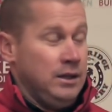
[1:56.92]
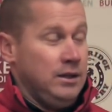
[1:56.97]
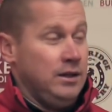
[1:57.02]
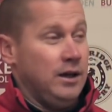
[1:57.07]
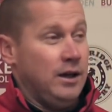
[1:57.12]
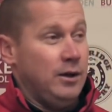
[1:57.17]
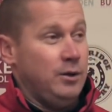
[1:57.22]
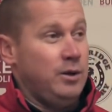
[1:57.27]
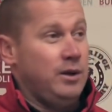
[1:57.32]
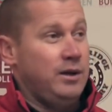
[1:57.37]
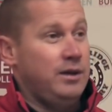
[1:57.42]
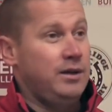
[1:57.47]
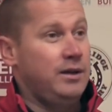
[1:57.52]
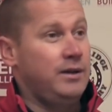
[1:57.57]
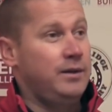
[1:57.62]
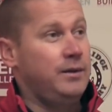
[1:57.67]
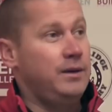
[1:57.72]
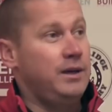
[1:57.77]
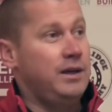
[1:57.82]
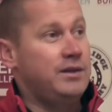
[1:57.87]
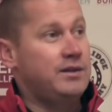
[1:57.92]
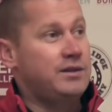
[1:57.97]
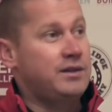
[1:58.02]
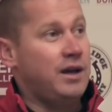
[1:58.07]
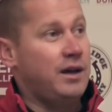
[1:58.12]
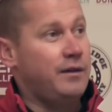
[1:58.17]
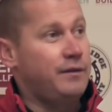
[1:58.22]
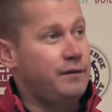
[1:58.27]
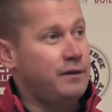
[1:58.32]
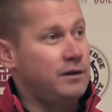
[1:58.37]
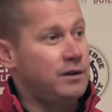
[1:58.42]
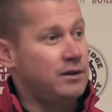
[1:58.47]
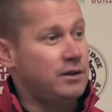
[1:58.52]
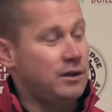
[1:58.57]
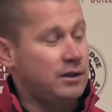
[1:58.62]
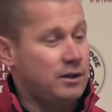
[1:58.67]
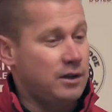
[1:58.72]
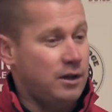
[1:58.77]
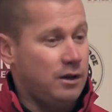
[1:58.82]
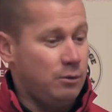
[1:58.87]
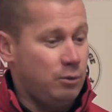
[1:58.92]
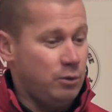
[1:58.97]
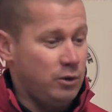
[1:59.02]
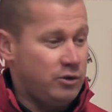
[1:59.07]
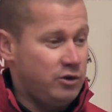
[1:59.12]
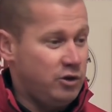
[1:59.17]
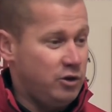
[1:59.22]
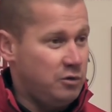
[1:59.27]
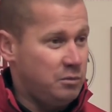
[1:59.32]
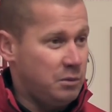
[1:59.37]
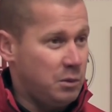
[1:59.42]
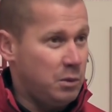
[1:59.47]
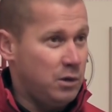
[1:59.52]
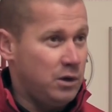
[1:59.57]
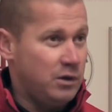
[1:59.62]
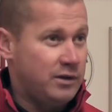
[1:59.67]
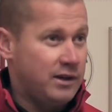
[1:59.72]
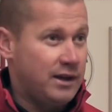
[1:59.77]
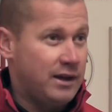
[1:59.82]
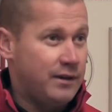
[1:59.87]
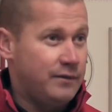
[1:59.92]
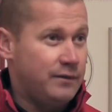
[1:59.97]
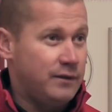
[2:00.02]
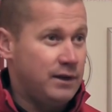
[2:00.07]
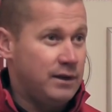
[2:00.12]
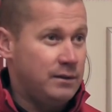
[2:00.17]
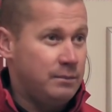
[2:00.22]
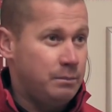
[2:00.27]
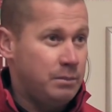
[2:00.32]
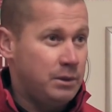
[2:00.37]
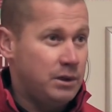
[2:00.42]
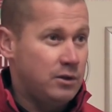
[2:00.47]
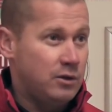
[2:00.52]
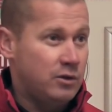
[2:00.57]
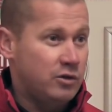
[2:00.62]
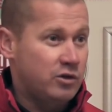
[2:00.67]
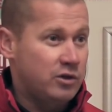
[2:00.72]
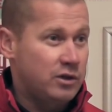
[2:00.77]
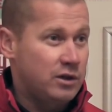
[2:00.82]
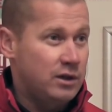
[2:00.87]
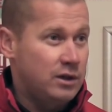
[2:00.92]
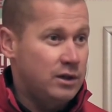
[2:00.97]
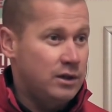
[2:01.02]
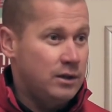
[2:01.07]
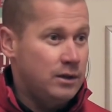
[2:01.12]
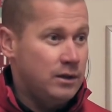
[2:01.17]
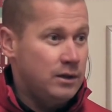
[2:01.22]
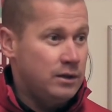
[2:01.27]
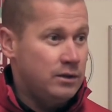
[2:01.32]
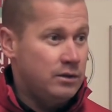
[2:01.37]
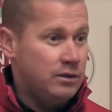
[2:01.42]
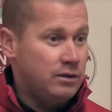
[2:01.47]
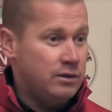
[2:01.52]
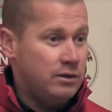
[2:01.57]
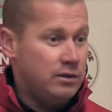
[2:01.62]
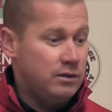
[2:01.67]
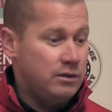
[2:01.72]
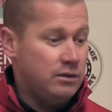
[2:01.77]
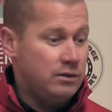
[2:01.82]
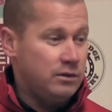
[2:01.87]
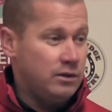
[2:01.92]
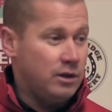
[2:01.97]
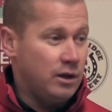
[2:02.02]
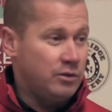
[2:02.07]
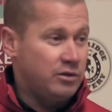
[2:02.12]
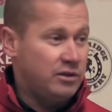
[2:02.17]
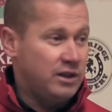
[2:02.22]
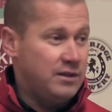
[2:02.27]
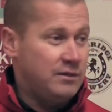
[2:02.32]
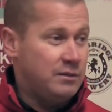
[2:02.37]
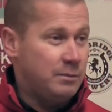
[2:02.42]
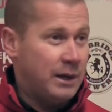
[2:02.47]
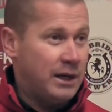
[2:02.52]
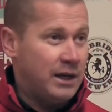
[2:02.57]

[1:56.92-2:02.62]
You know, it's tough, and I want to choose my words carefully, because you know, Steve's a